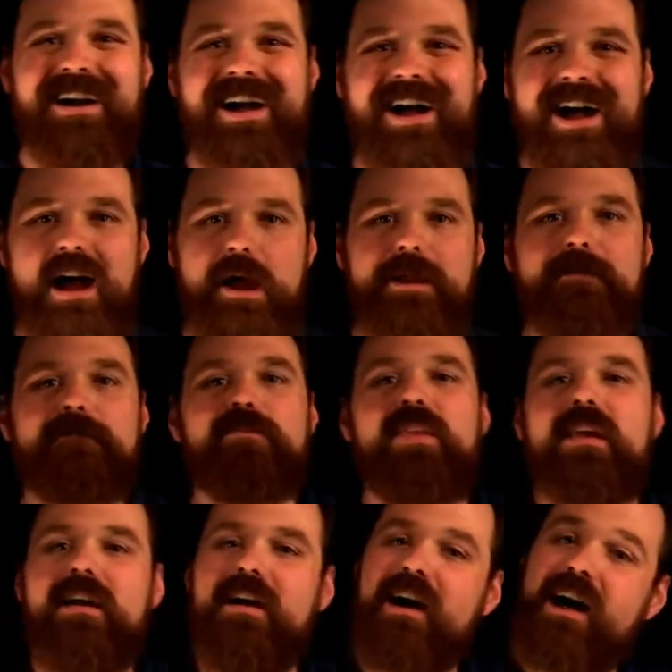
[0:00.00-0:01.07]
Hi.
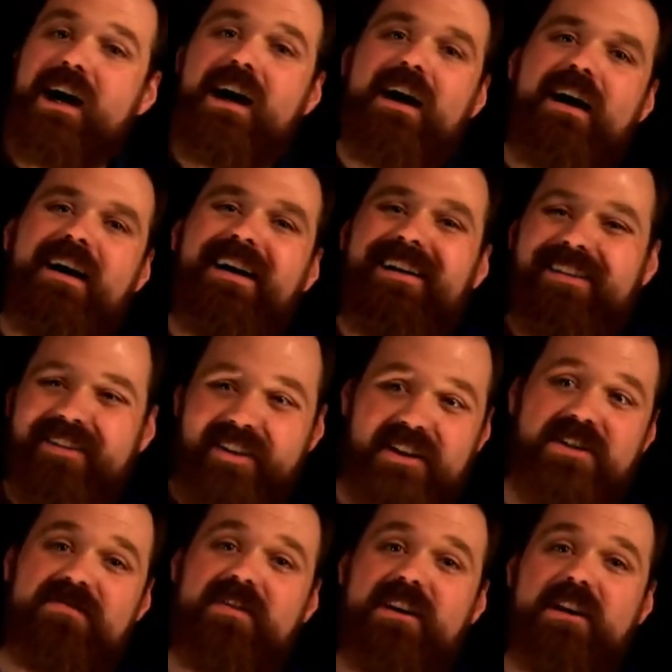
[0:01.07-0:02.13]

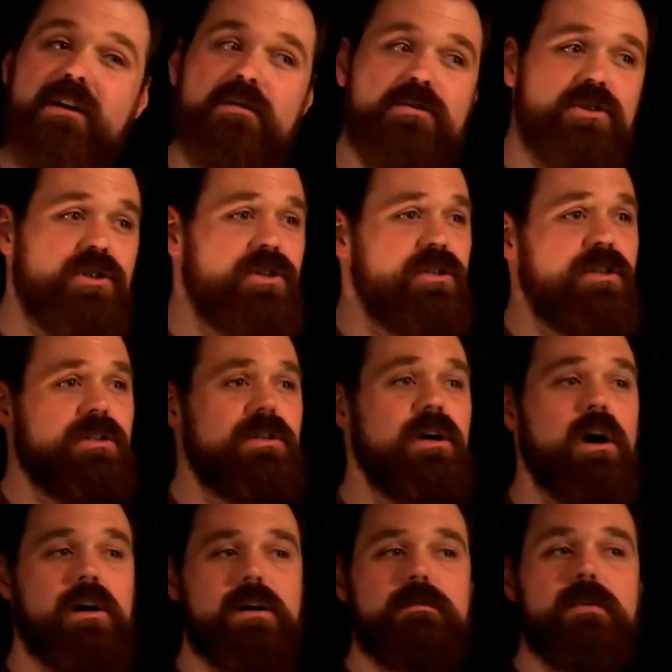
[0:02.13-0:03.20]
This video is just to
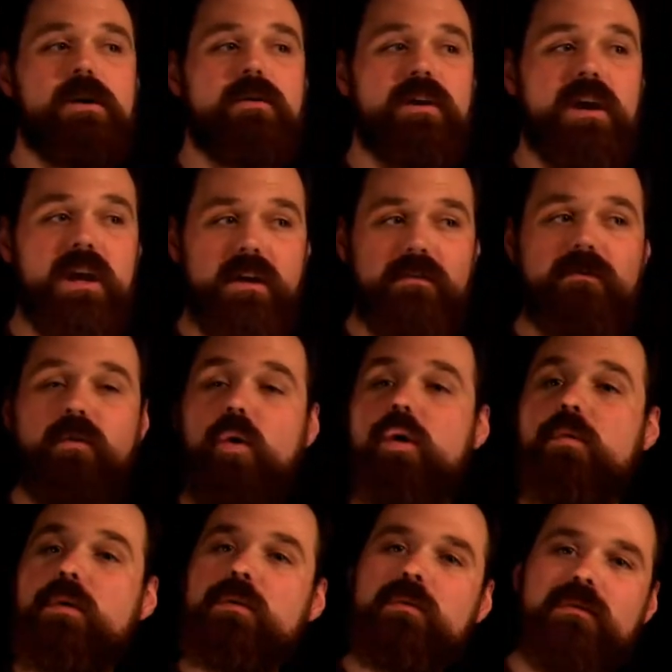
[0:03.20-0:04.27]
talk about a
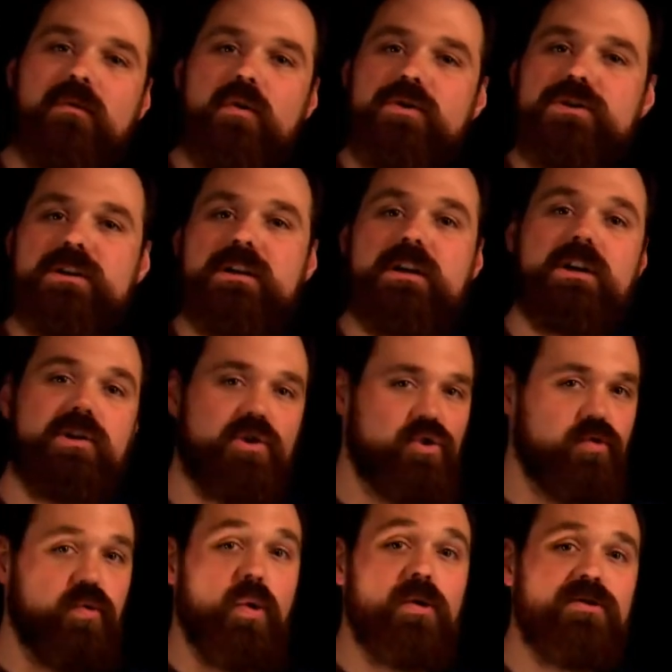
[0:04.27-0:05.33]
forward reversing
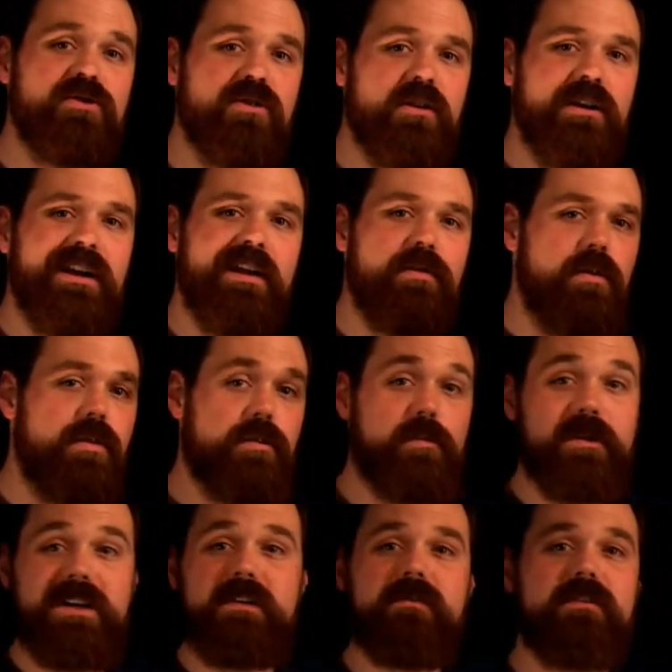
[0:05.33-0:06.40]
control circuit and the
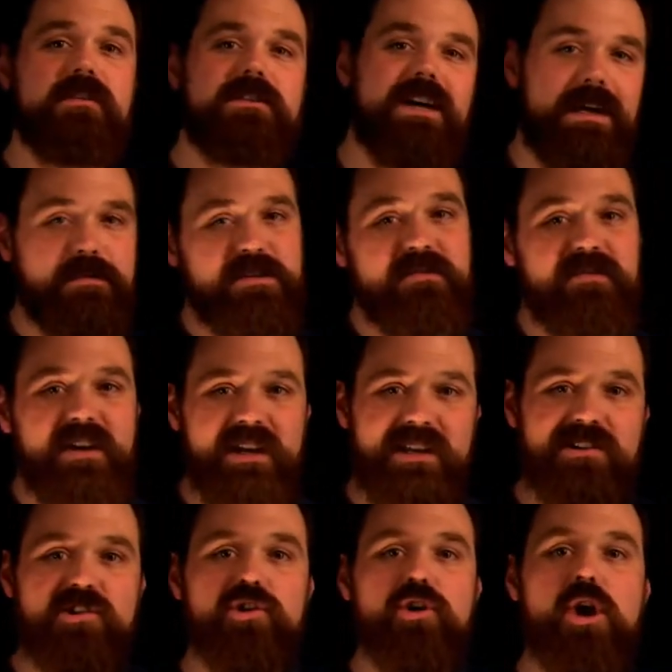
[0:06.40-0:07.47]
three different types of
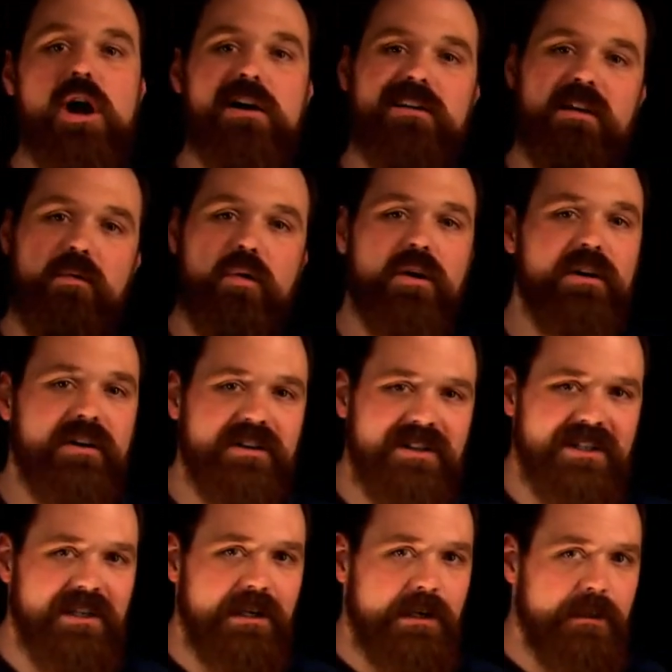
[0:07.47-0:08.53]
interlock that we're going to
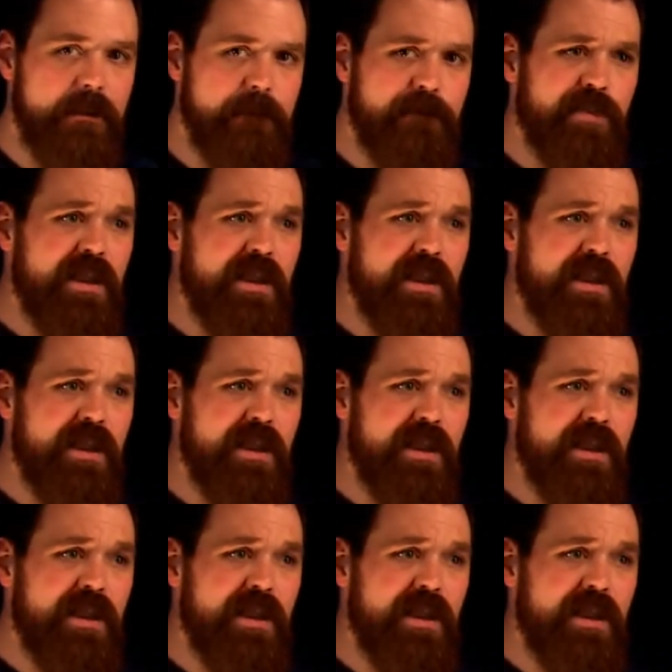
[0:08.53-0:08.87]
see in them.